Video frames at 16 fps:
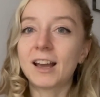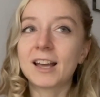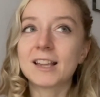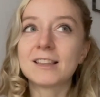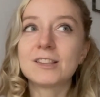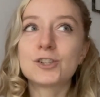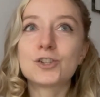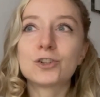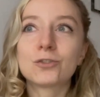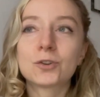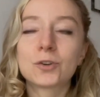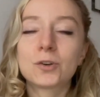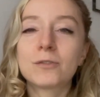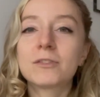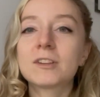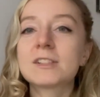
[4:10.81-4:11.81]
And
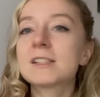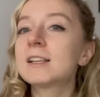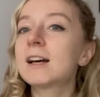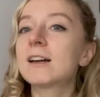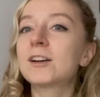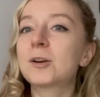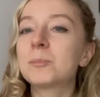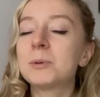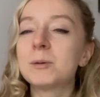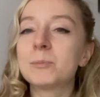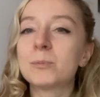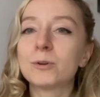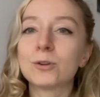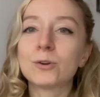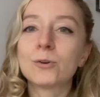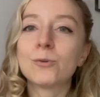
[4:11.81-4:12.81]
children of the sun are
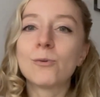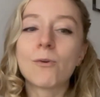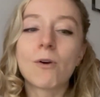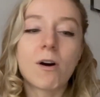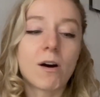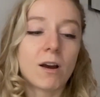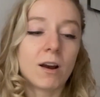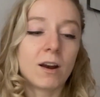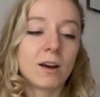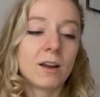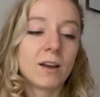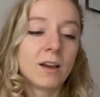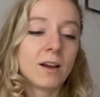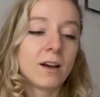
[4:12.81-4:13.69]
people who are